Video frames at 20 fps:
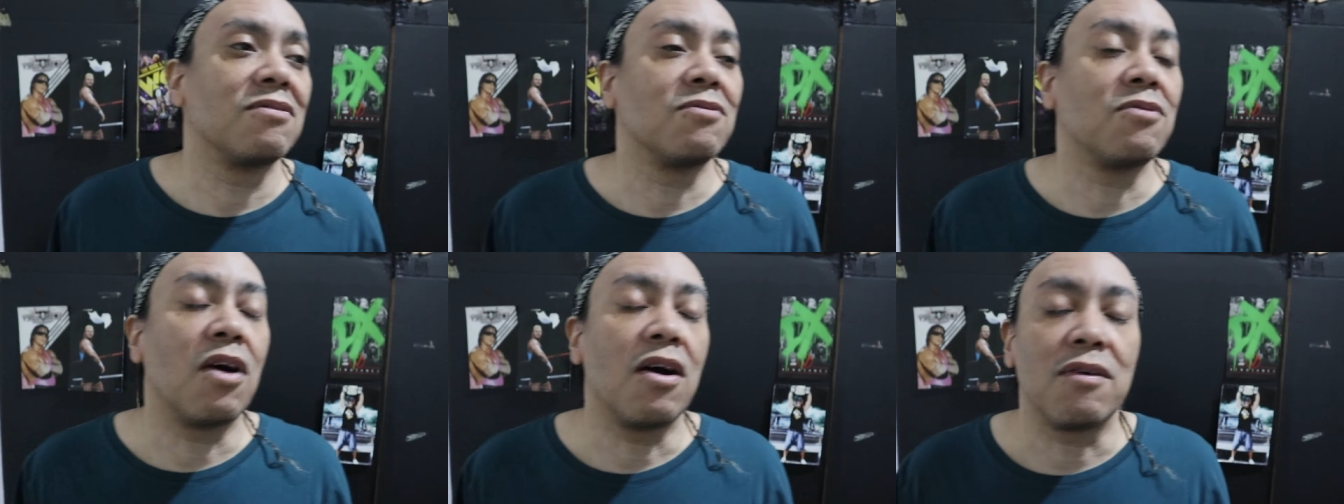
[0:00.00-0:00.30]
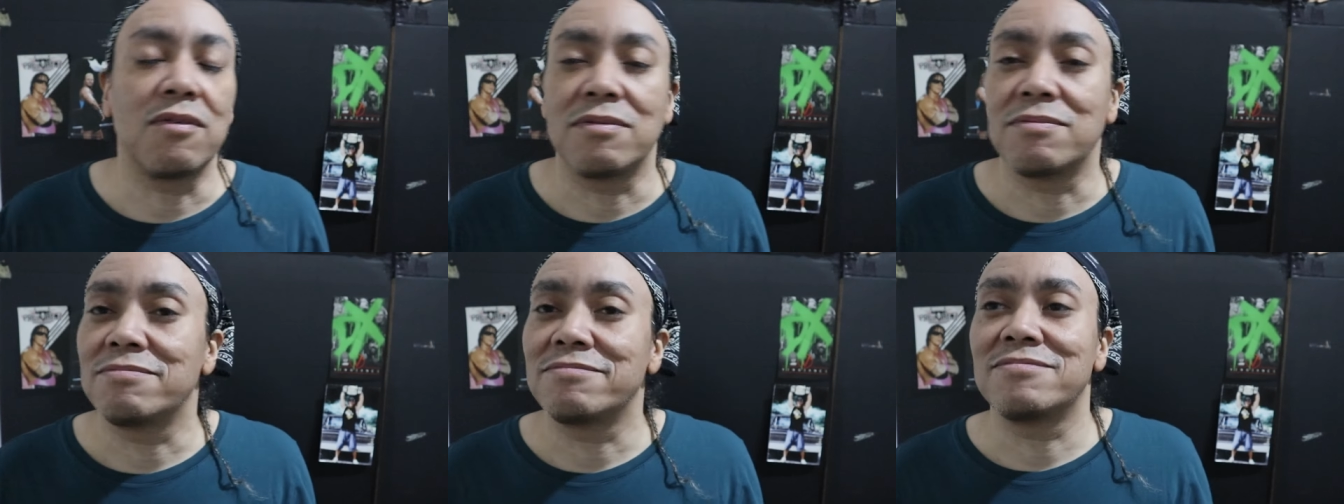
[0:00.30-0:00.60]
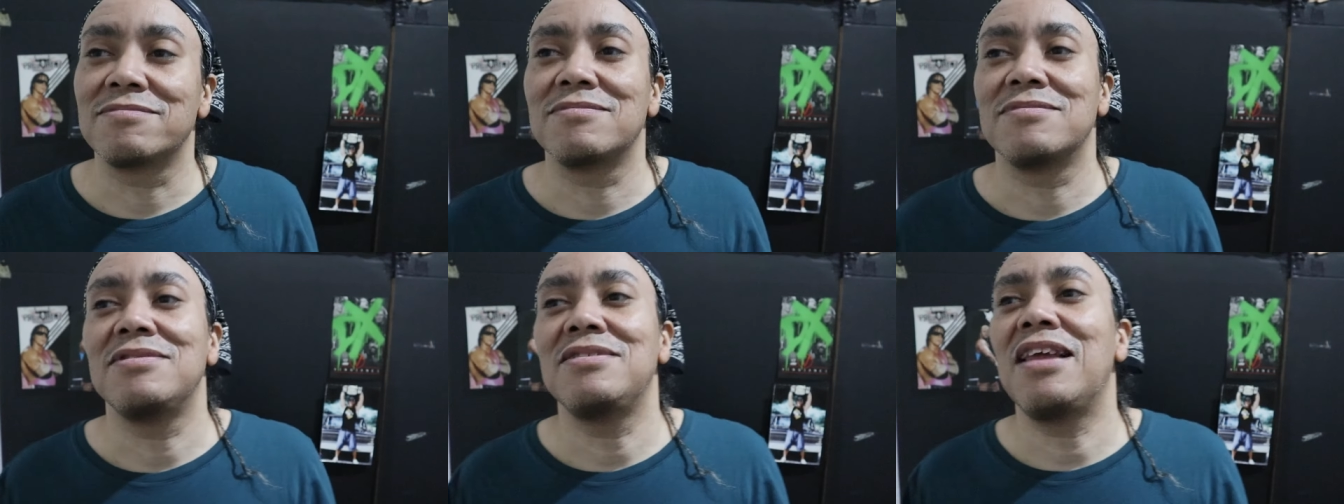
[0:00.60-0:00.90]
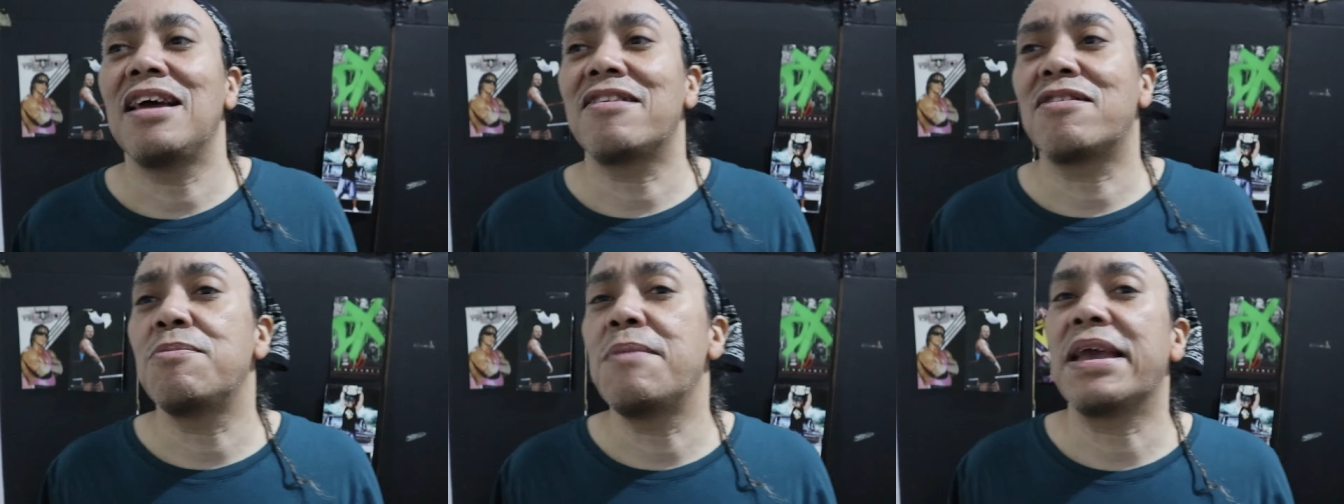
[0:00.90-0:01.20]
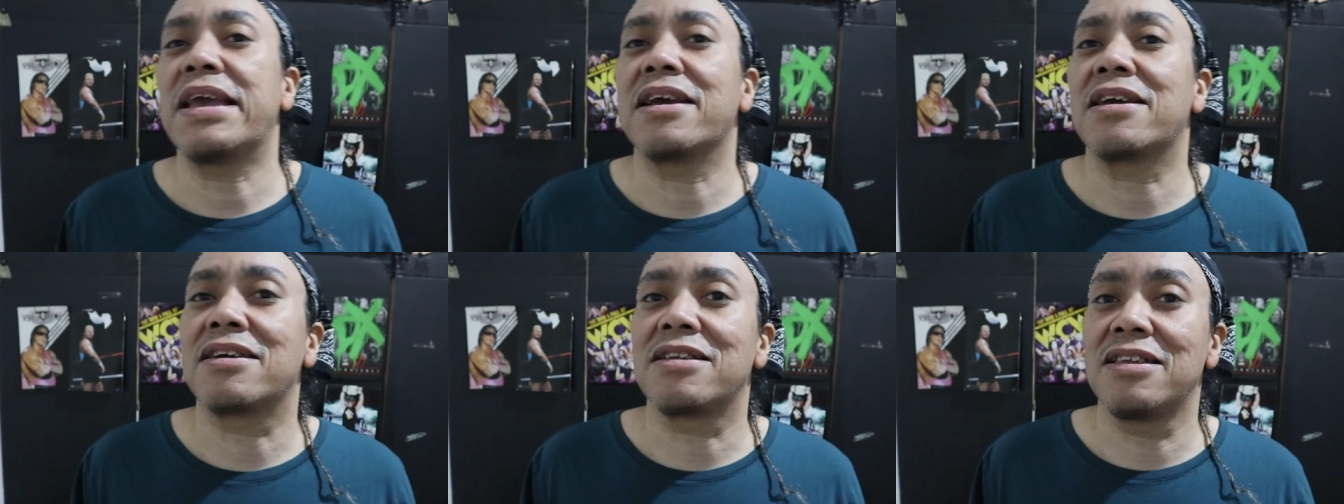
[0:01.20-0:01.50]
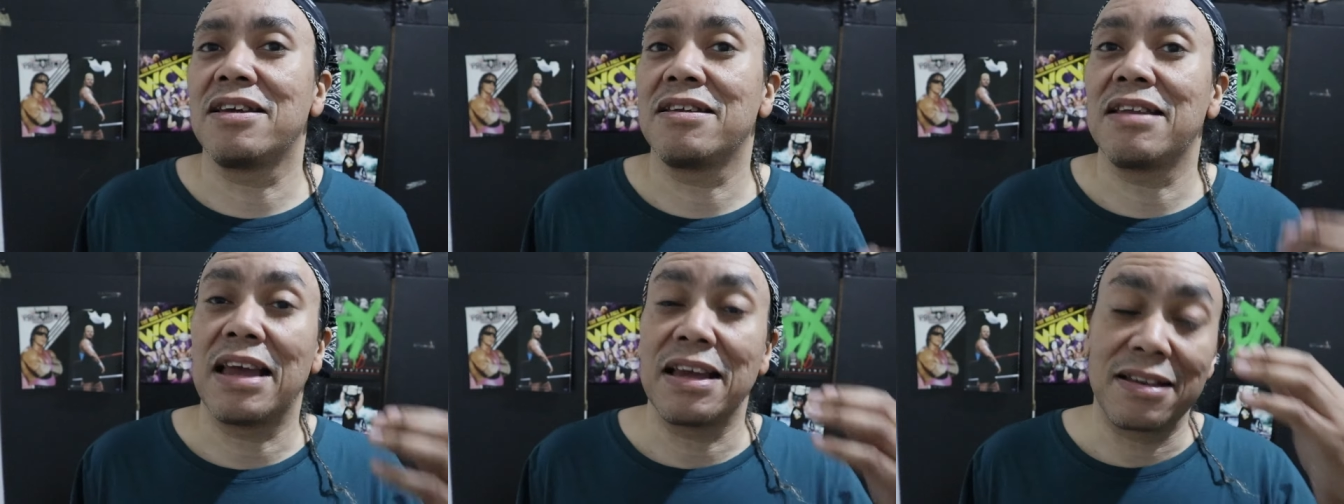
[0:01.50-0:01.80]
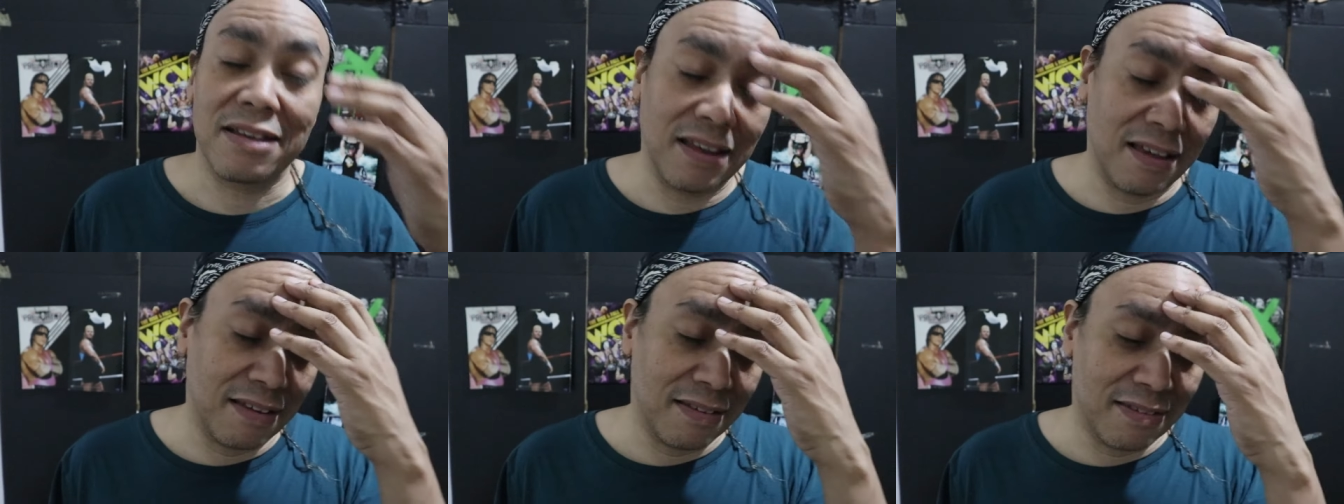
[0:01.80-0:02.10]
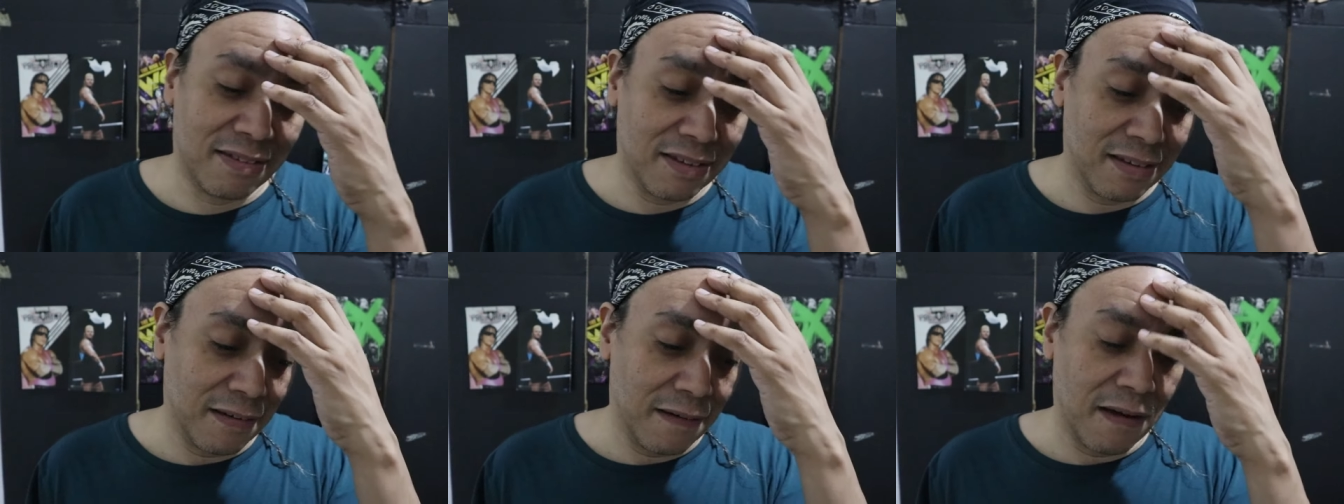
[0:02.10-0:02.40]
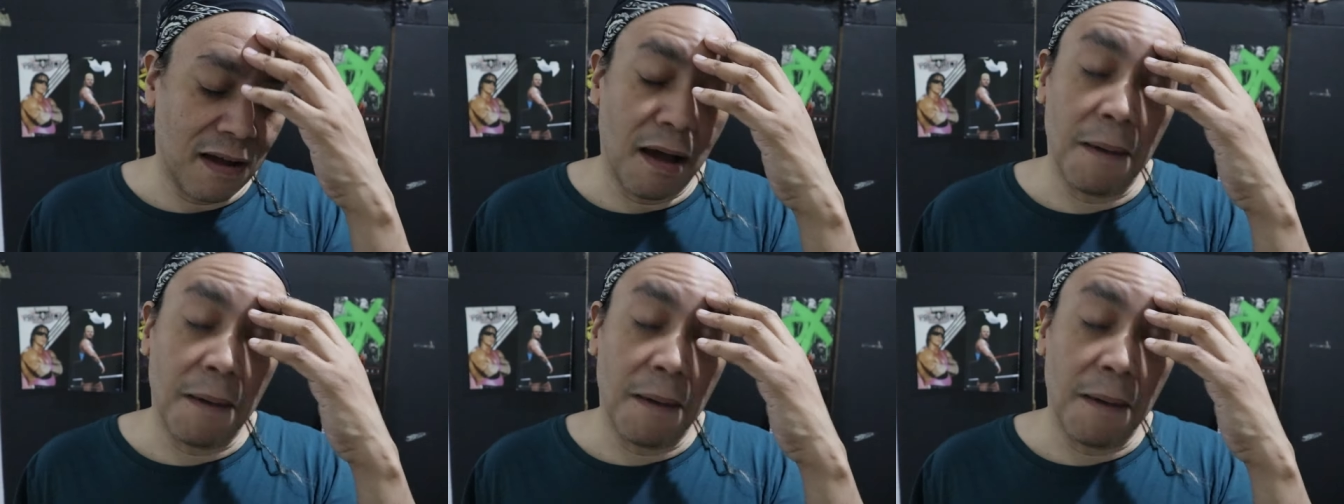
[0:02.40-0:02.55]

well, let's make it clear like this.